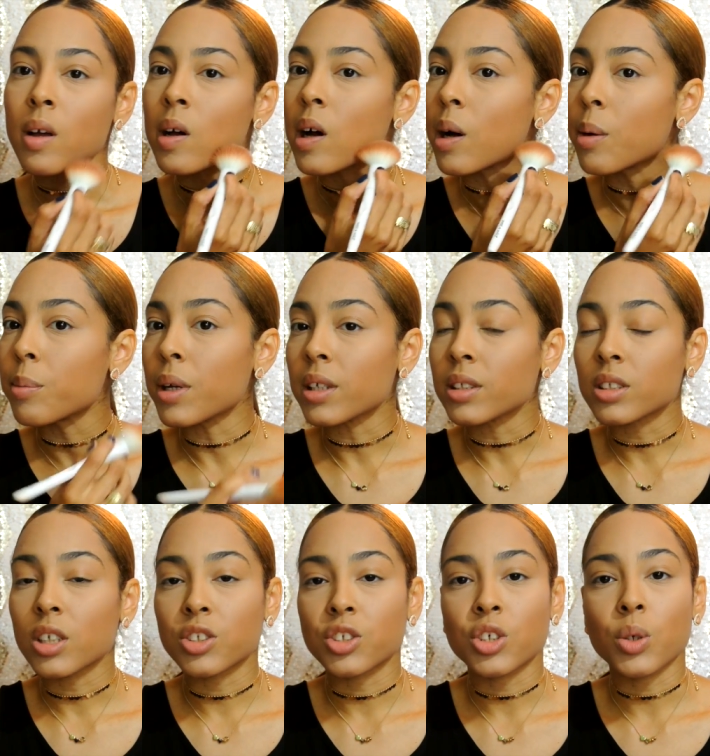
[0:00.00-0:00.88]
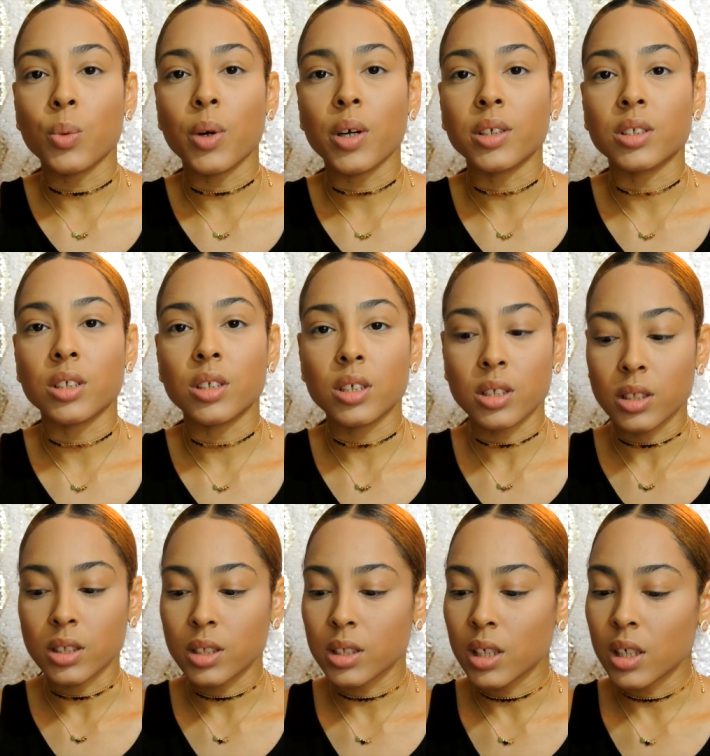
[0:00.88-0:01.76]
I'm not touching where I did
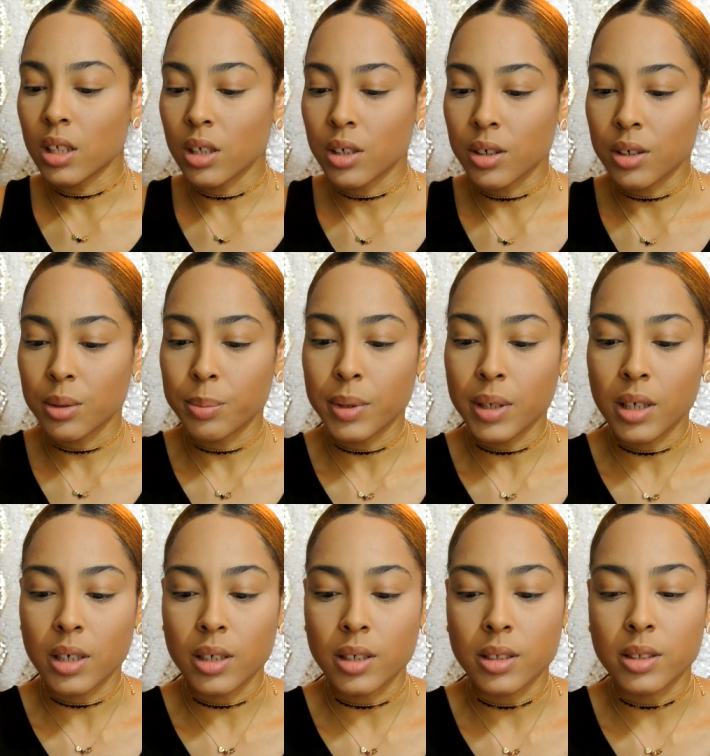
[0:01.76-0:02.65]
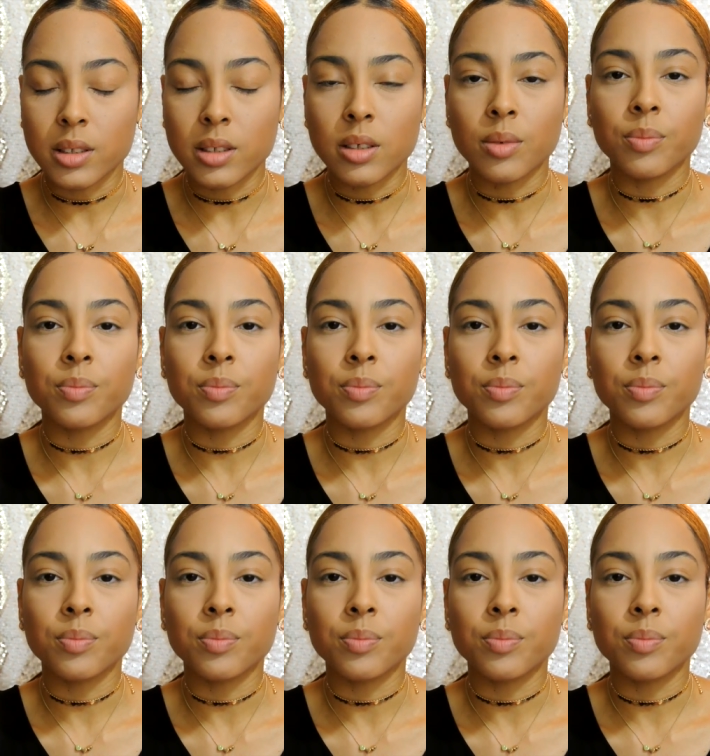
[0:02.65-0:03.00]
concealer because